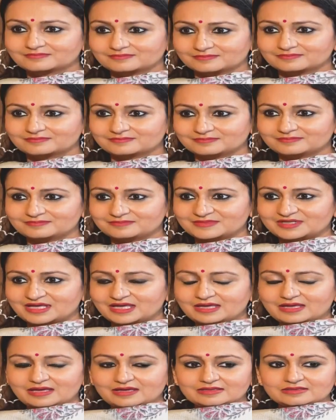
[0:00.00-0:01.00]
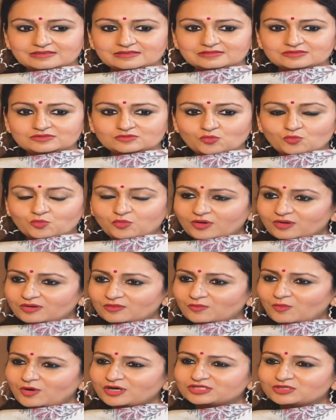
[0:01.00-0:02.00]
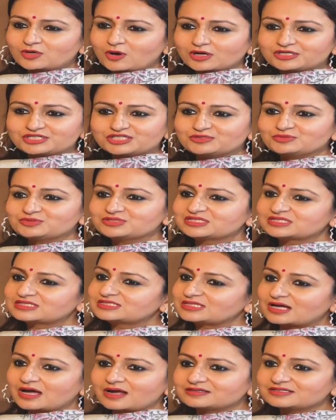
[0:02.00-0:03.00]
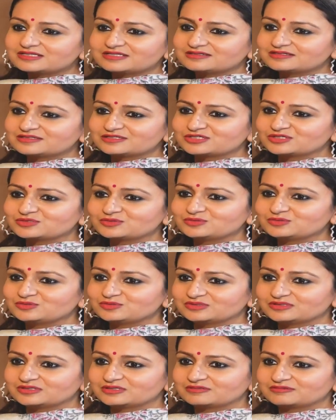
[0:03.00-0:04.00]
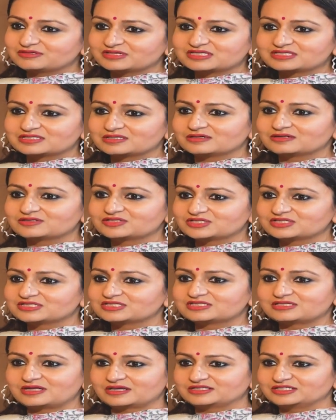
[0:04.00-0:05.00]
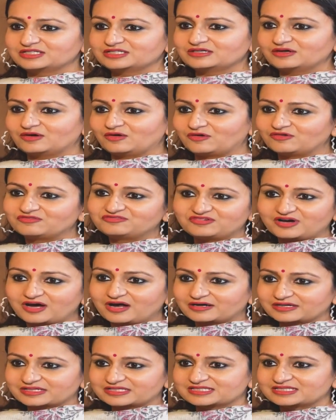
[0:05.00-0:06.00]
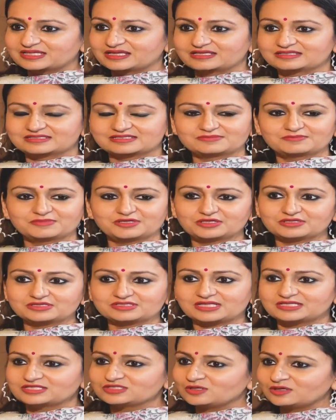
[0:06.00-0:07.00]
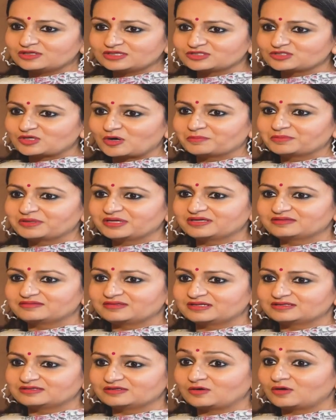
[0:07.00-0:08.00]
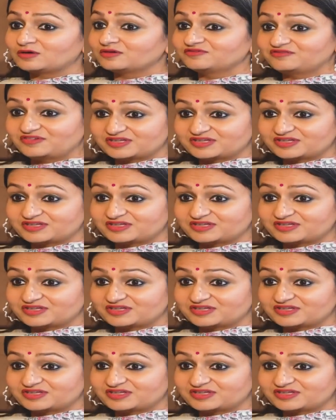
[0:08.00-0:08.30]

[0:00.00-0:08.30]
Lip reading: Mm-hmm. So what got you started into the research and study of RSS? Because that's not a topic that a lot of